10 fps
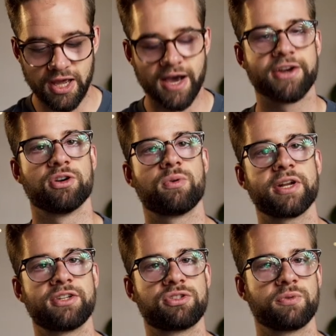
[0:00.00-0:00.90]
I don't
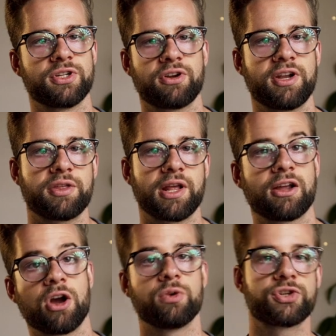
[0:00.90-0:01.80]
want it to return anything
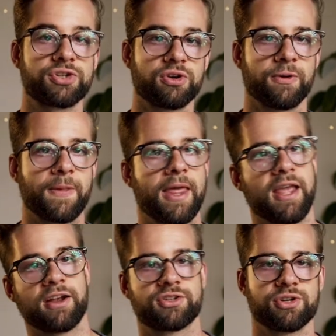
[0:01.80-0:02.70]
like, oh, sure,
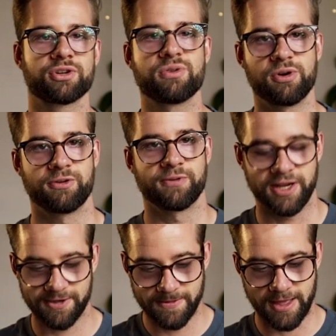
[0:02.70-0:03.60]
here's your quote,
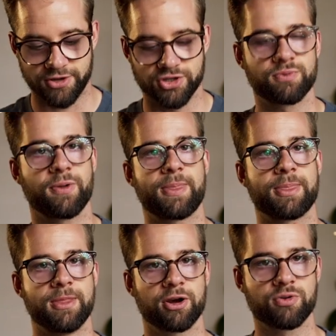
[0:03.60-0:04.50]
right? I just
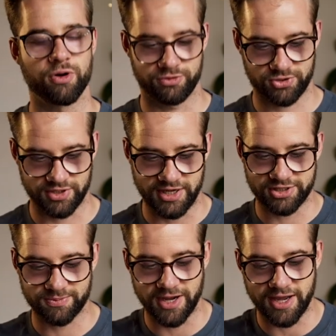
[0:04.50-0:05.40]
want the quote. So
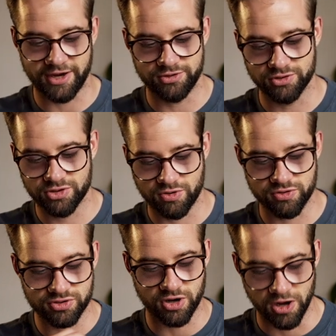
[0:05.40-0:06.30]
that's why I do
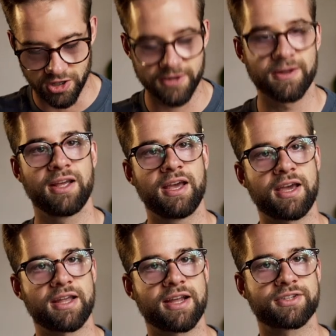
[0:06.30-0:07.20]
quote colon,
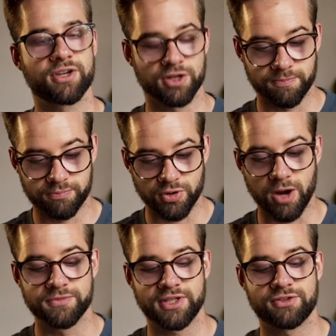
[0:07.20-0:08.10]
and that's gonna
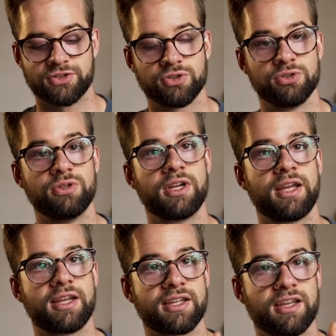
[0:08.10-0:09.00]
prompt it to
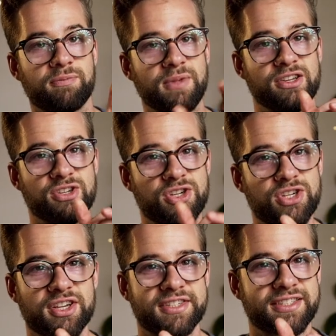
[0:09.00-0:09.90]
give me
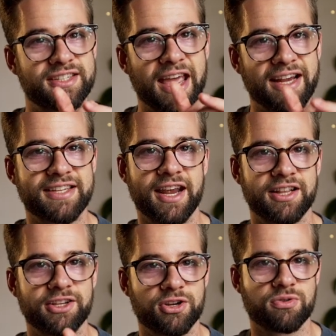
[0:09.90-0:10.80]
just
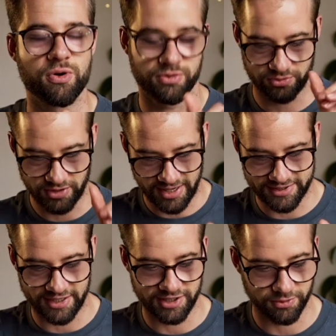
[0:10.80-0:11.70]
exactly the quote,
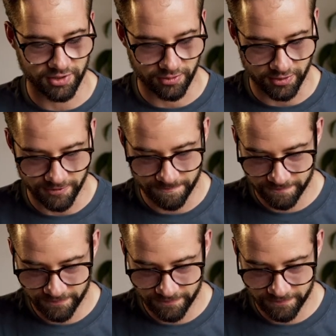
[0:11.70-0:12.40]
exactly what I want.